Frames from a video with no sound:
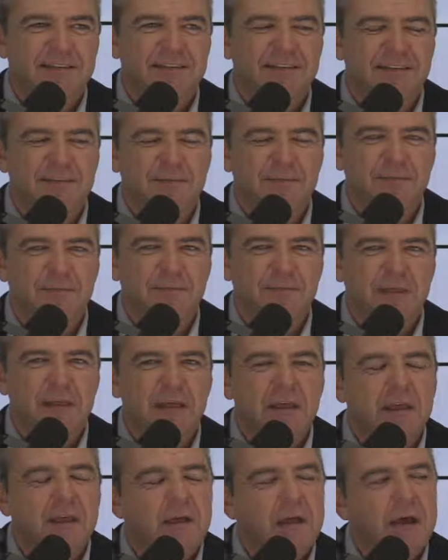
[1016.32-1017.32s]
Cool.
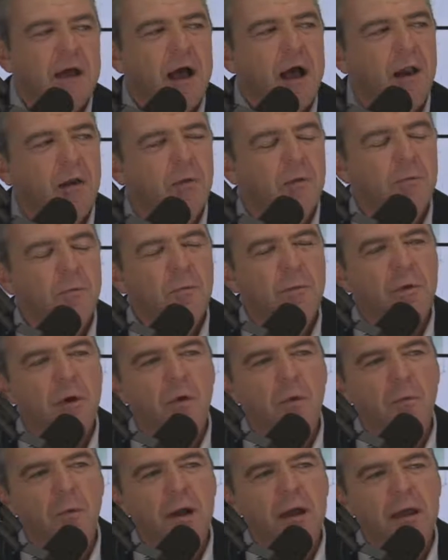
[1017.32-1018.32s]
I don't
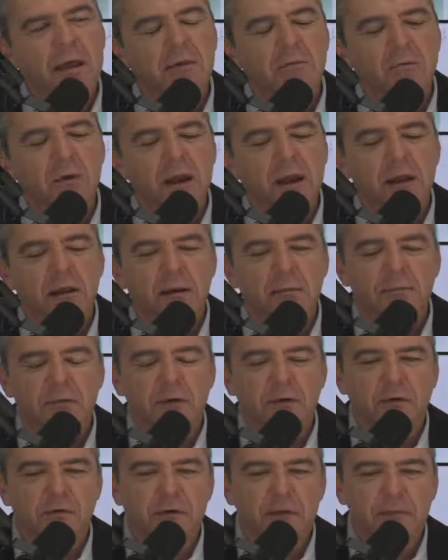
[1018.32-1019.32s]
know why it ran up
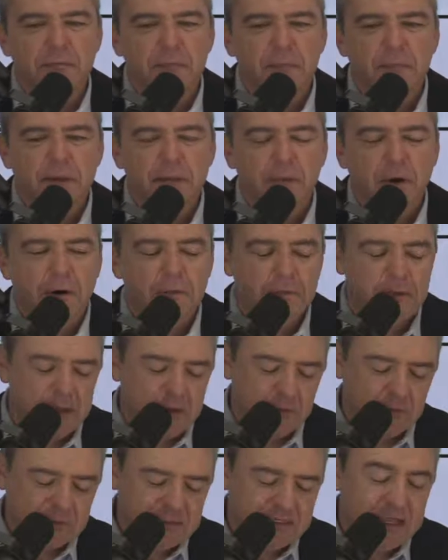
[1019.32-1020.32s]
though, because he bought
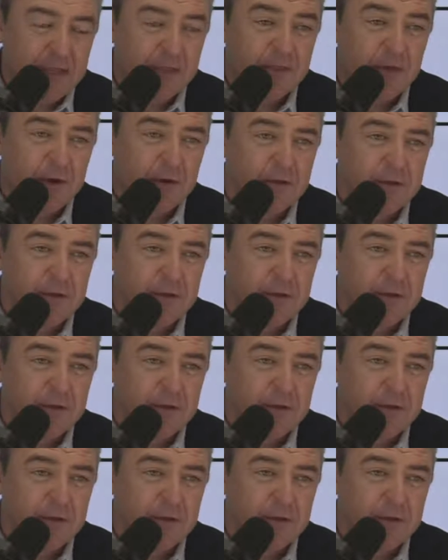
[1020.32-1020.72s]
Bitcoin. See, I thought,